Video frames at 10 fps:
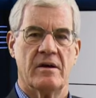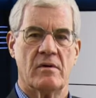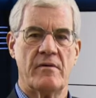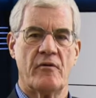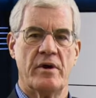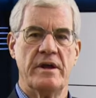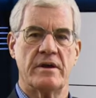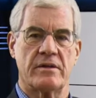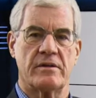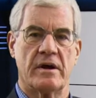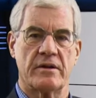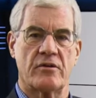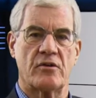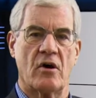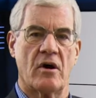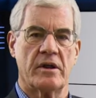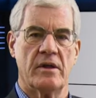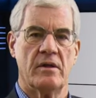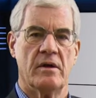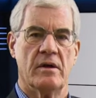Referee has done its
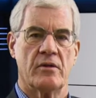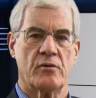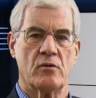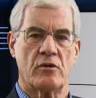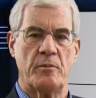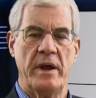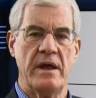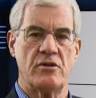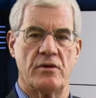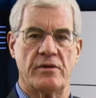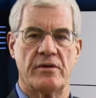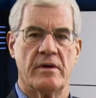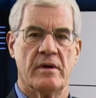talking through its pages.